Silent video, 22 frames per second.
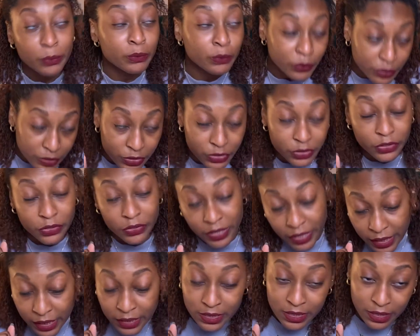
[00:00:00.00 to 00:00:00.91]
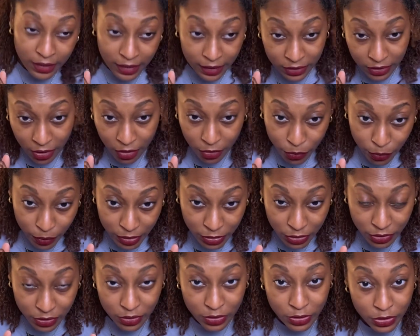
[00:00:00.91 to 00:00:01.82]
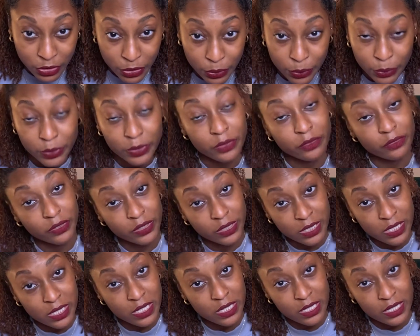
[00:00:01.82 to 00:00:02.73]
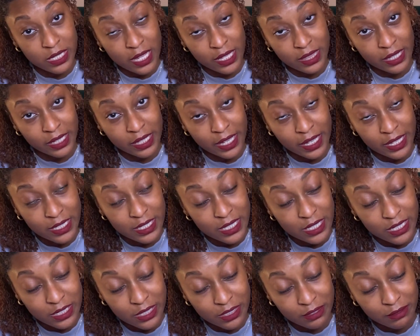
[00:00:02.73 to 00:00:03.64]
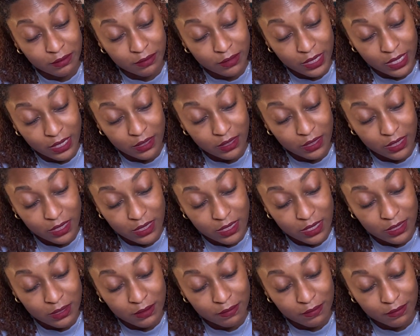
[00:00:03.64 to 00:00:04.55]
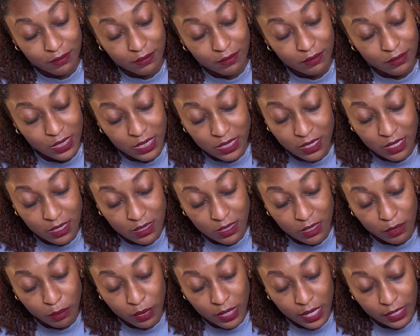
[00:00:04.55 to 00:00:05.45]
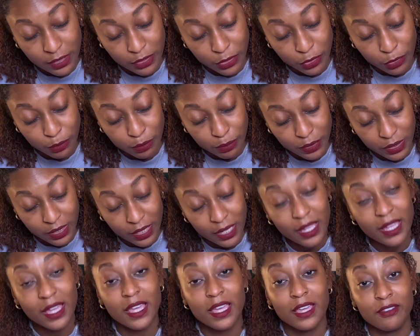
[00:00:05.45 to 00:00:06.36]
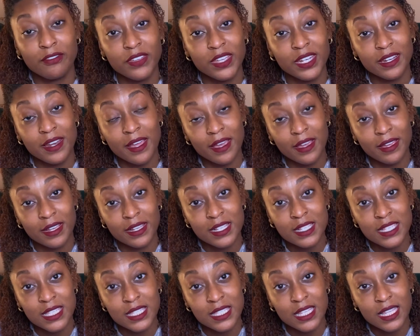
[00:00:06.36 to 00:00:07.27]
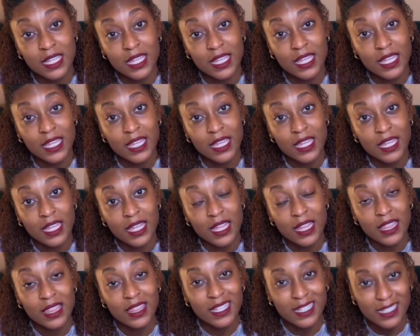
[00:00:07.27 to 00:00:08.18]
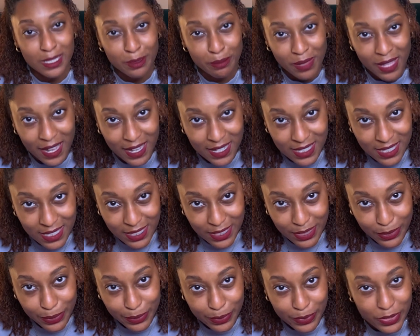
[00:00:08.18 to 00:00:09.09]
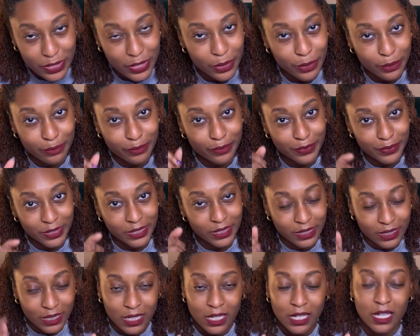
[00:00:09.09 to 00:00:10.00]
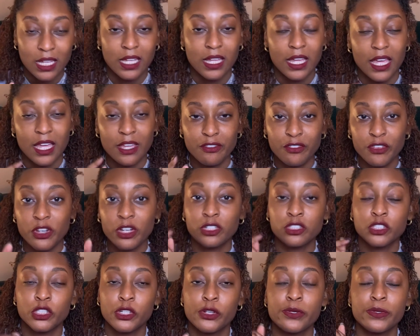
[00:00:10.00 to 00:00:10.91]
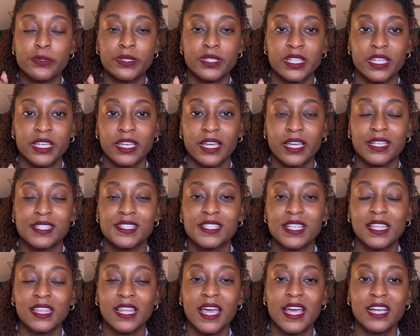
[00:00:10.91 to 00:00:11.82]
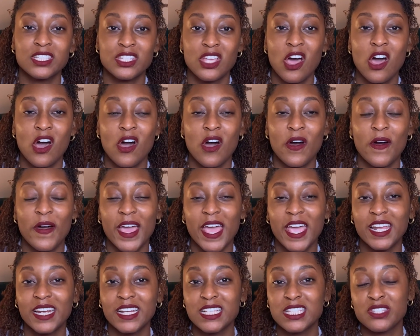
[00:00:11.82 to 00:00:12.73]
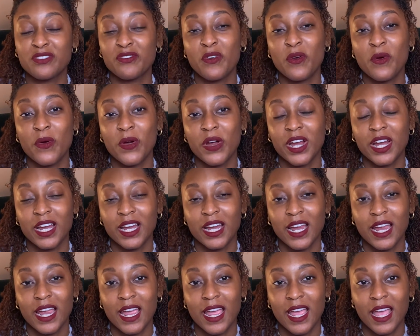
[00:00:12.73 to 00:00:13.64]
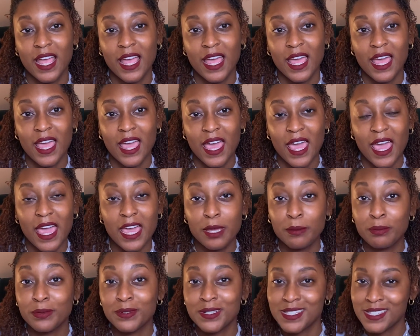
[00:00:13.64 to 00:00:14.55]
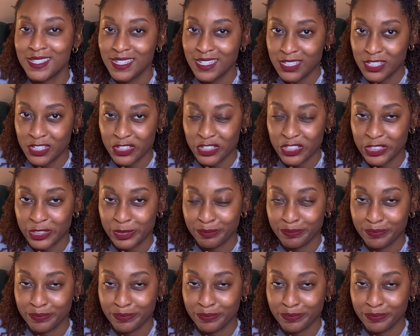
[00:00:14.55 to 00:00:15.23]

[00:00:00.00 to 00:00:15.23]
we still had select all questions. So if this is not the case, then this doesn't apply to you. But if it does, this applies to you. So if you're choosing select all and it's for a procedure,